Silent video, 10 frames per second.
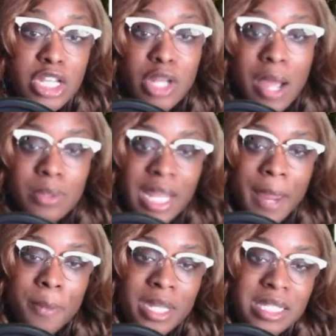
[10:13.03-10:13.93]
So I was
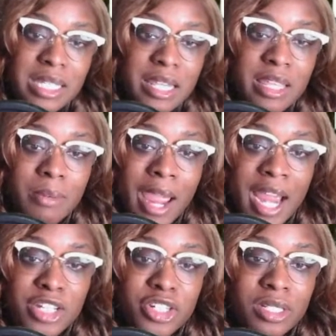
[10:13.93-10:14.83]
happy to see them
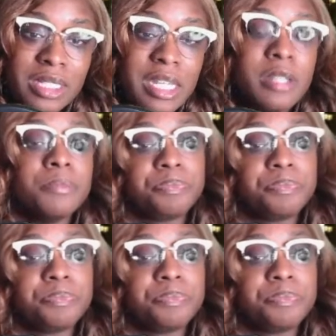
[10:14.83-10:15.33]
actually